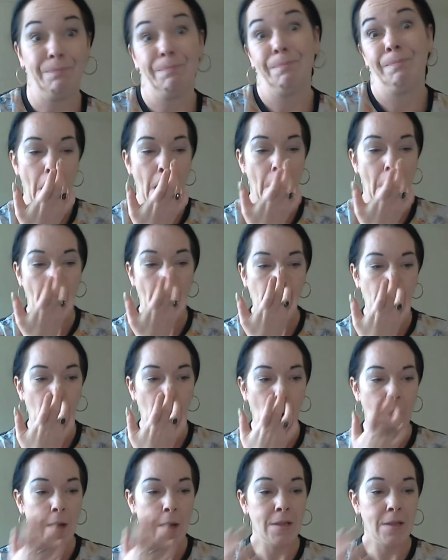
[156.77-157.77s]

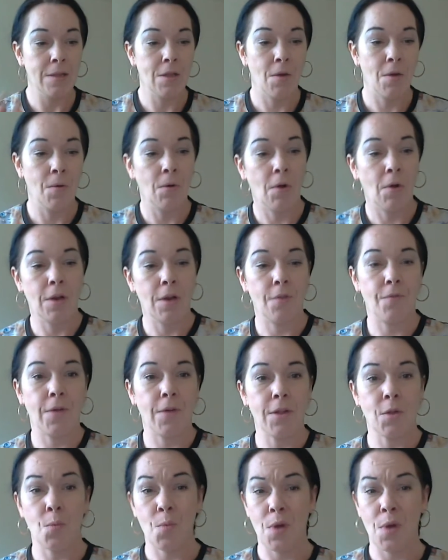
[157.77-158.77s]
I don't like the
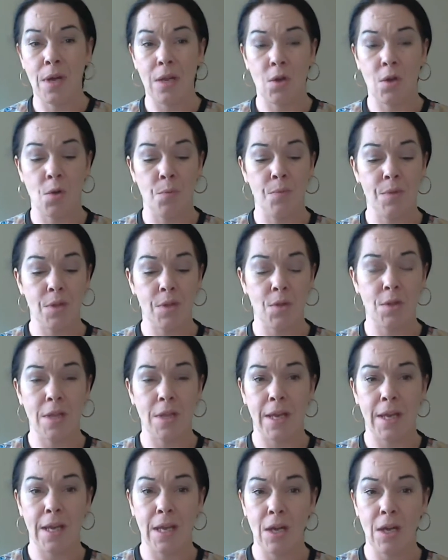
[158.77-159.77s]
fact that when it comes to
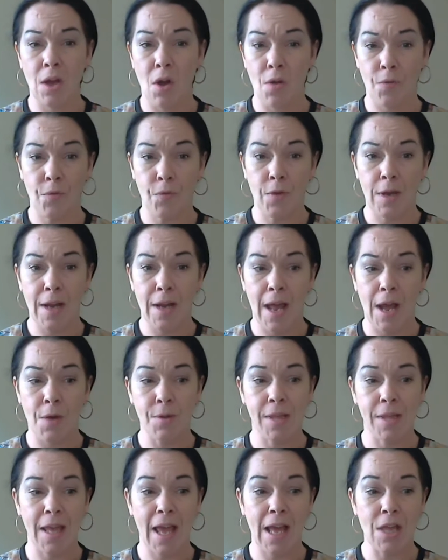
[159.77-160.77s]
taking it off your
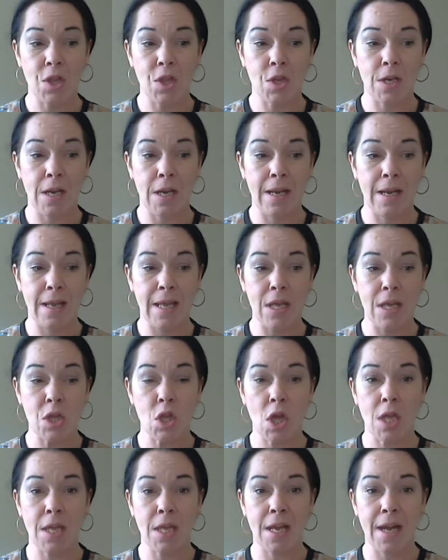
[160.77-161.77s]
nails, it actually leaves
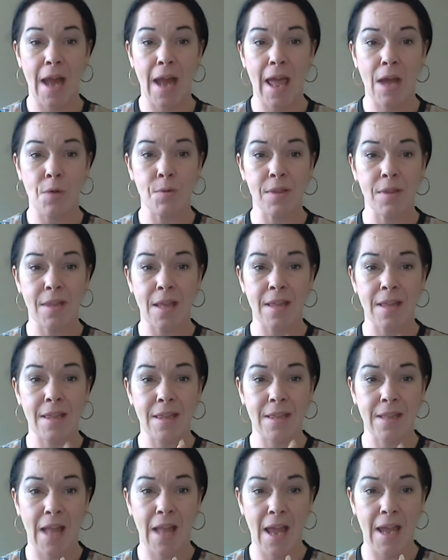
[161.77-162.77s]
your nails
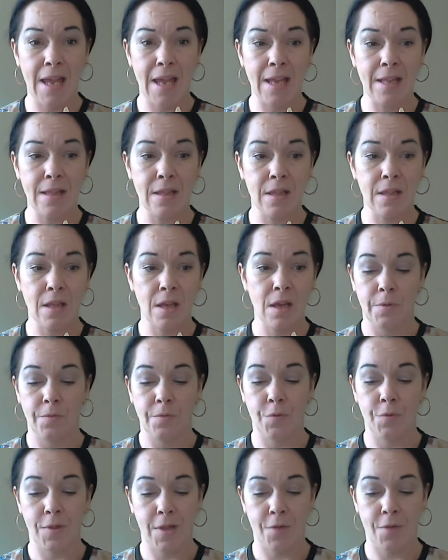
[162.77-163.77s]
stained
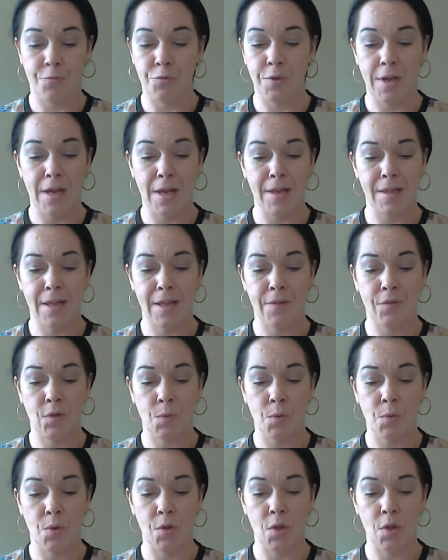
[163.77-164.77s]
for several days
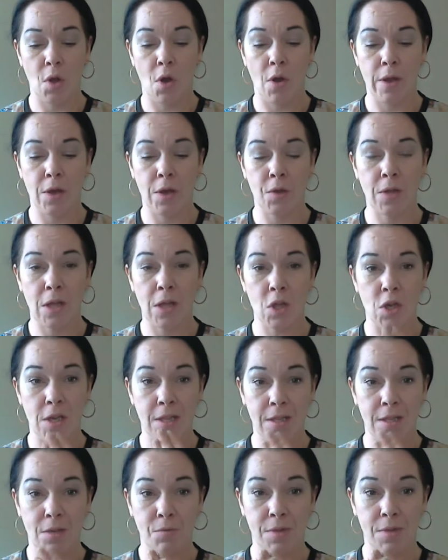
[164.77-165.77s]
afterwards. I could actually
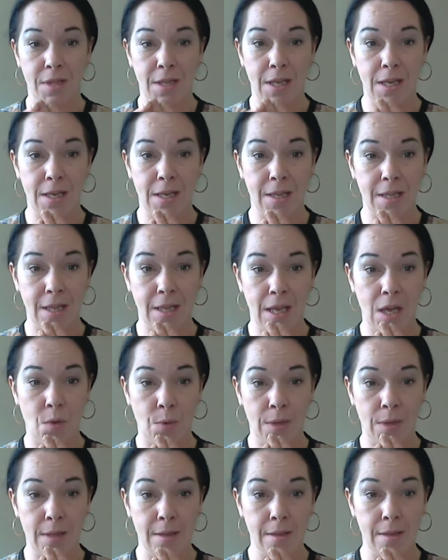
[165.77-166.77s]
still see the
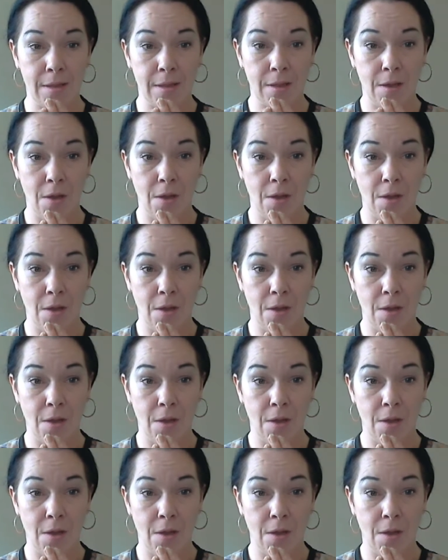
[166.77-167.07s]
sequins.